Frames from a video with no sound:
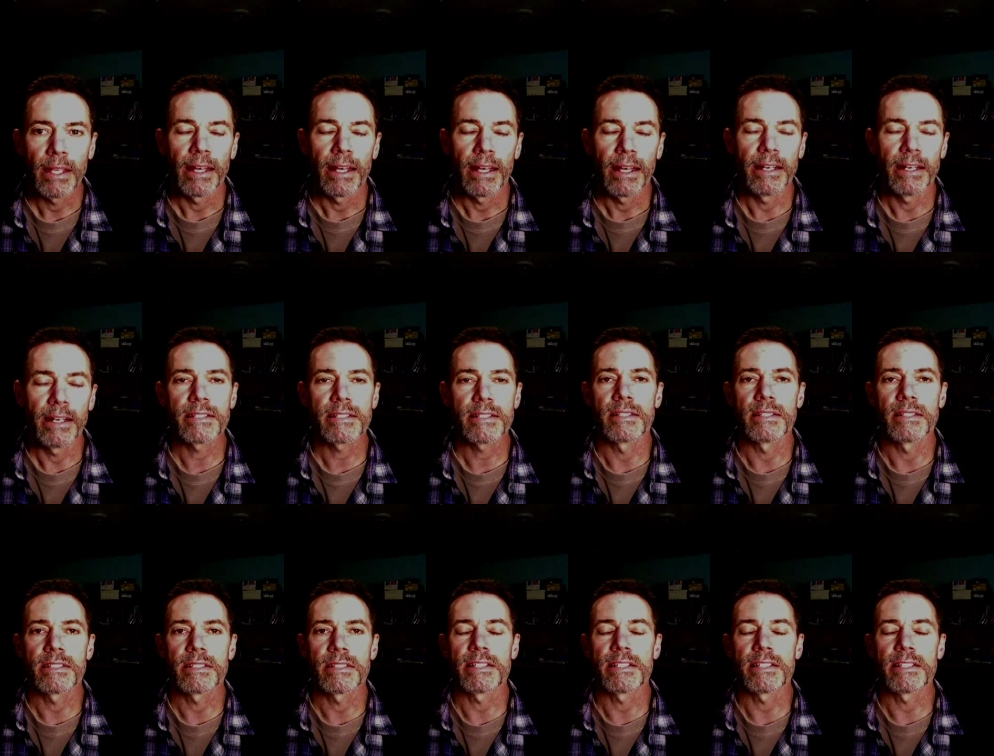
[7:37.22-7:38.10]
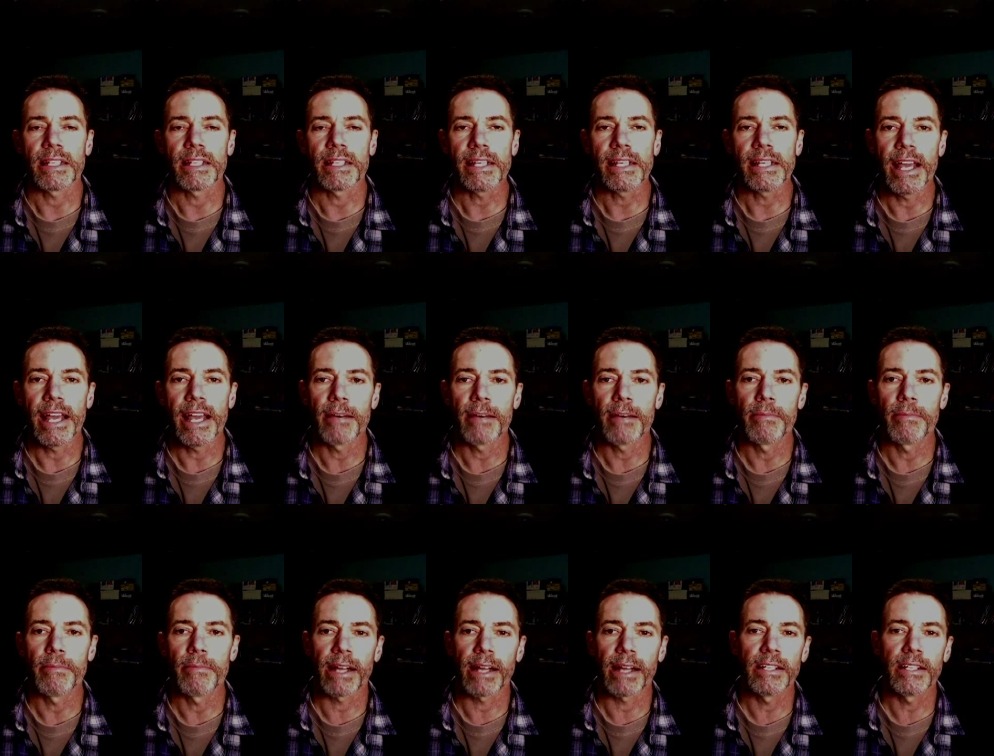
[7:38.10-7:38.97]
In essence, this
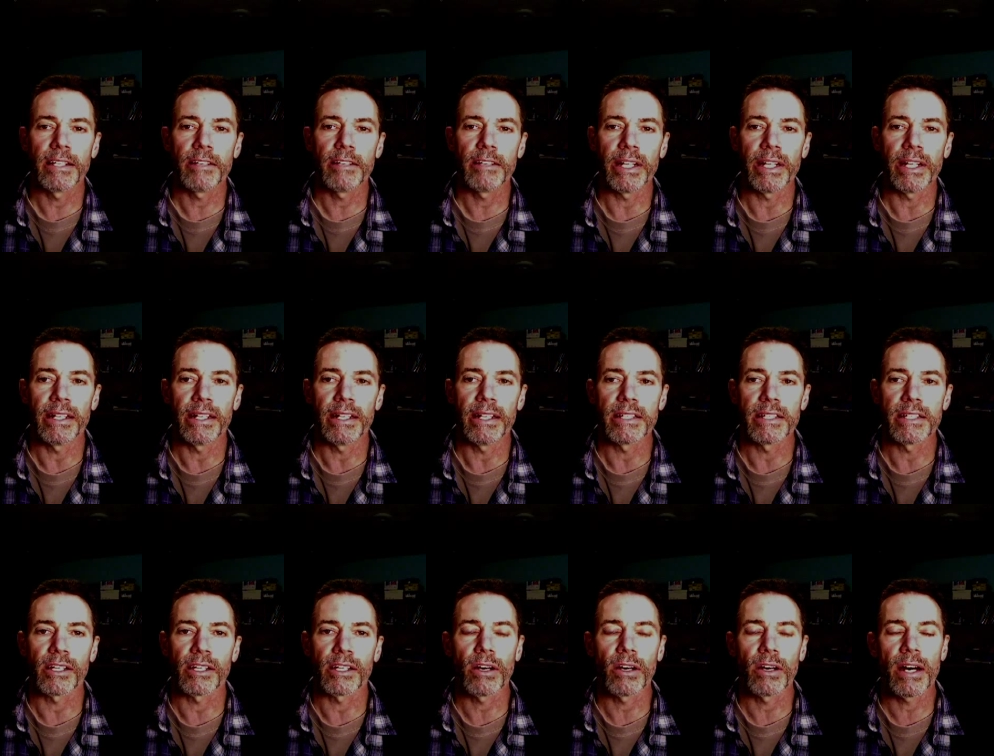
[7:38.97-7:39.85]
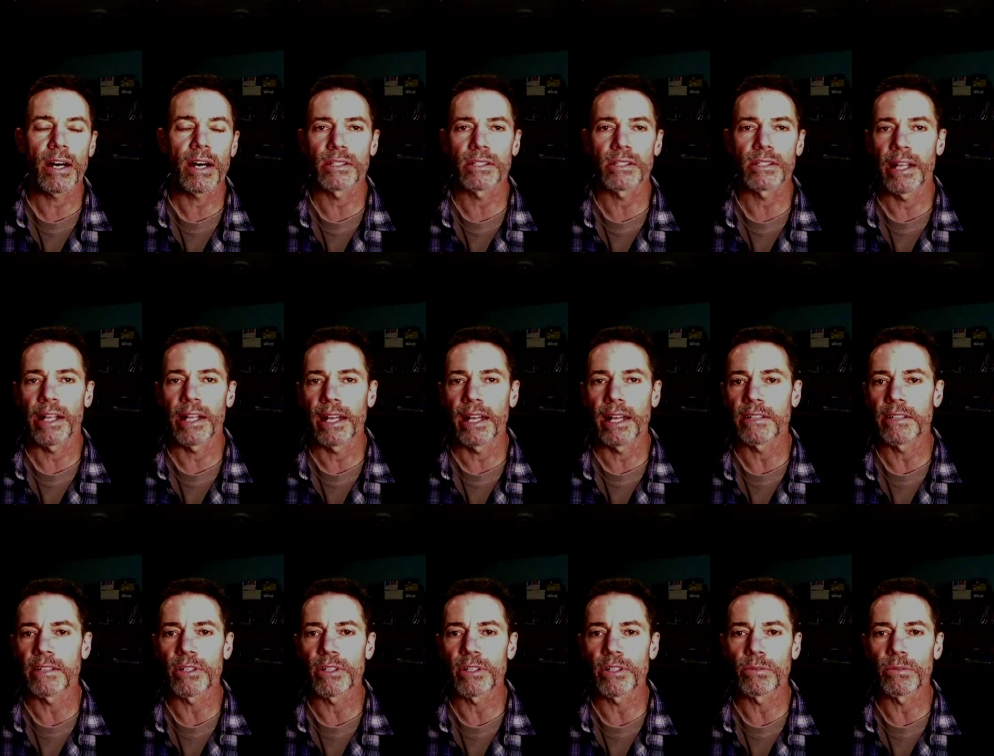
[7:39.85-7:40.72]
EM activity is the causal end
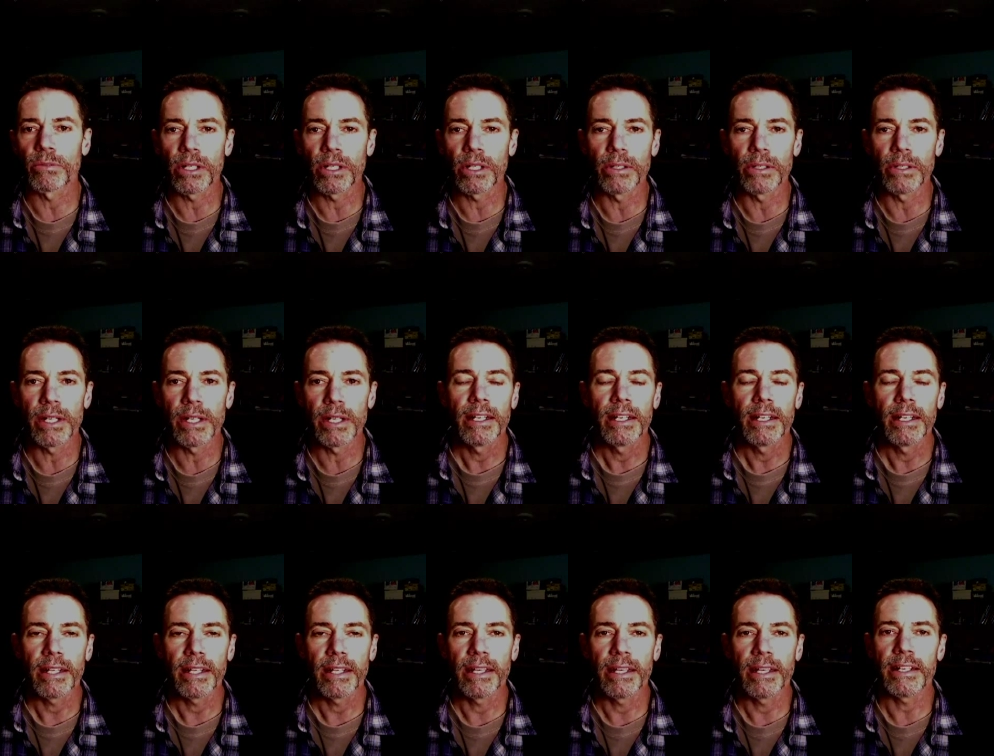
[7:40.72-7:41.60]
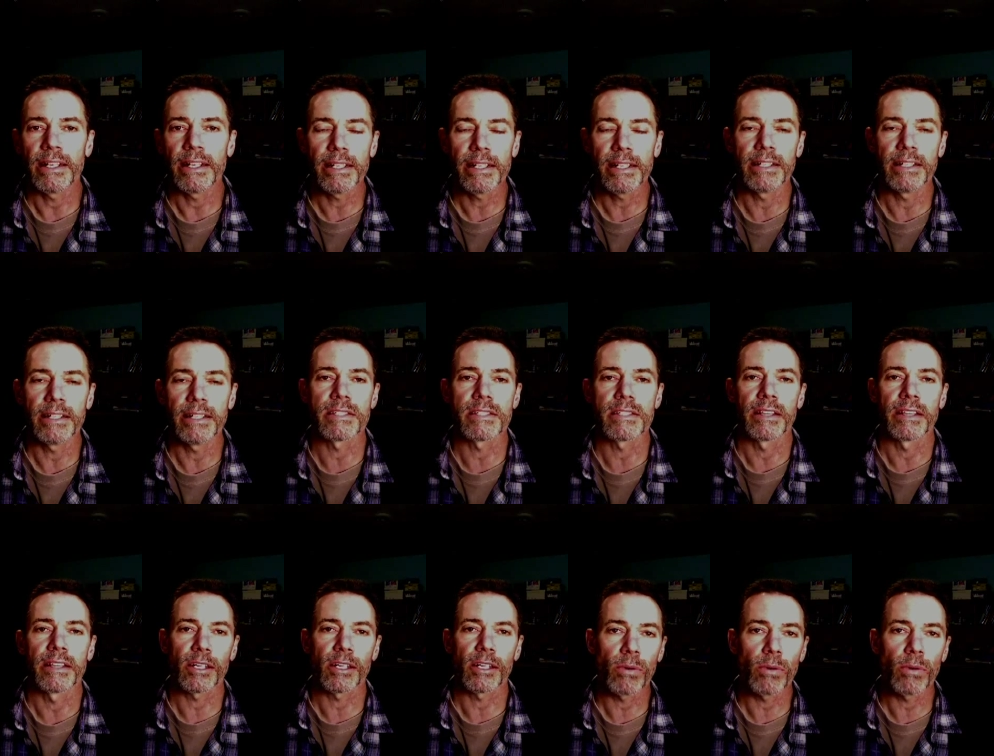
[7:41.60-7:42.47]
of the road. It is
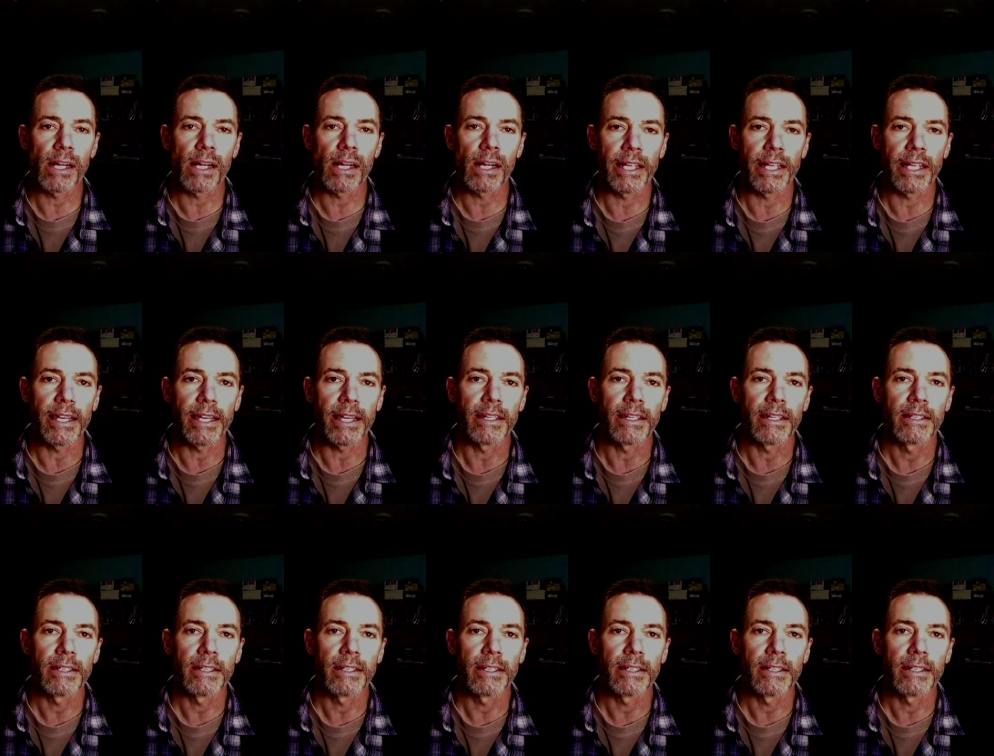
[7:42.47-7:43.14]
the quale.